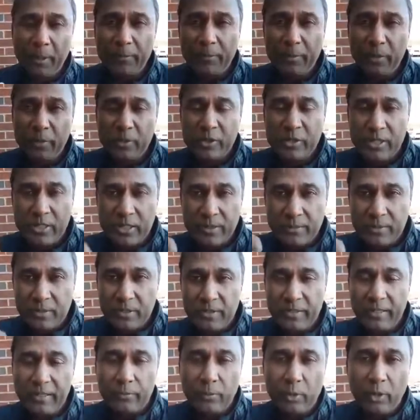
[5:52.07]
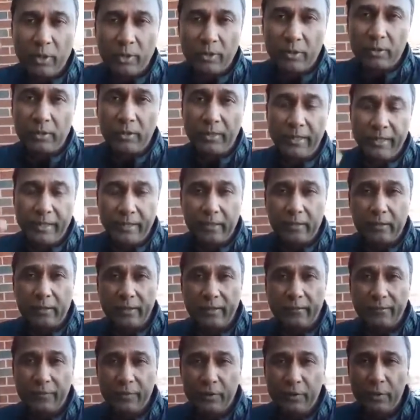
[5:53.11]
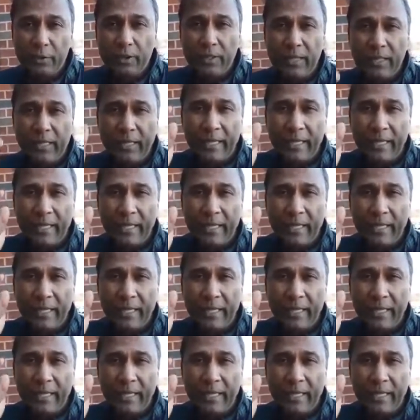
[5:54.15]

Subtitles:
immune system, clean water, clean air, clean food,